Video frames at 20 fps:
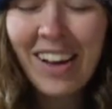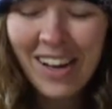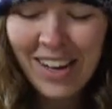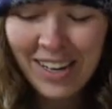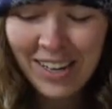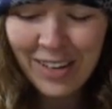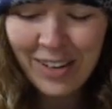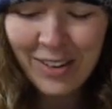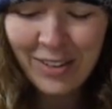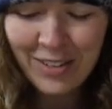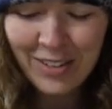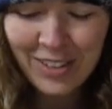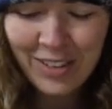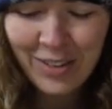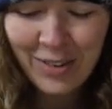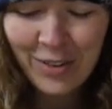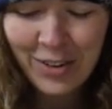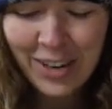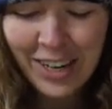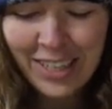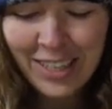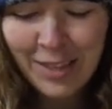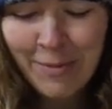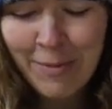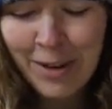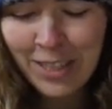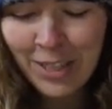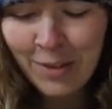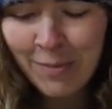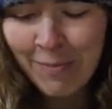uh, so Roy is a
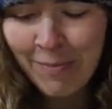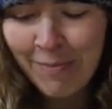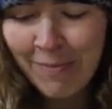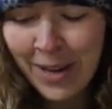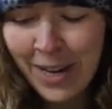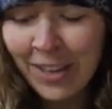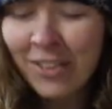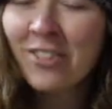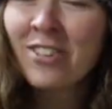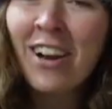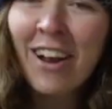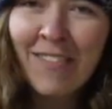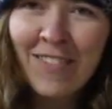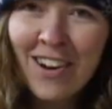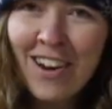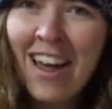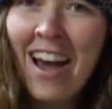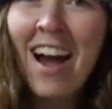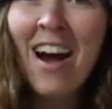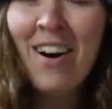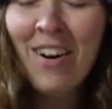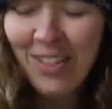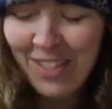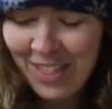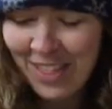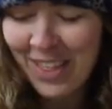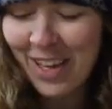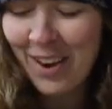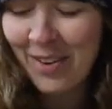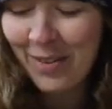much better driver now
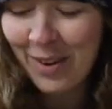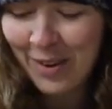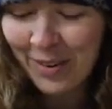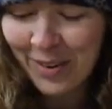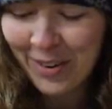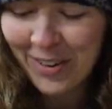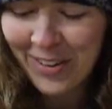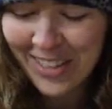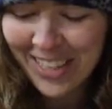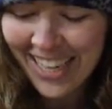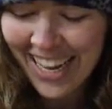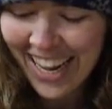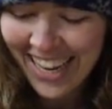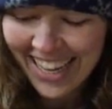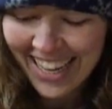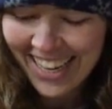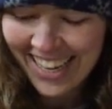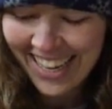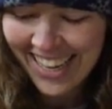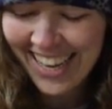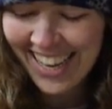than when we were dating.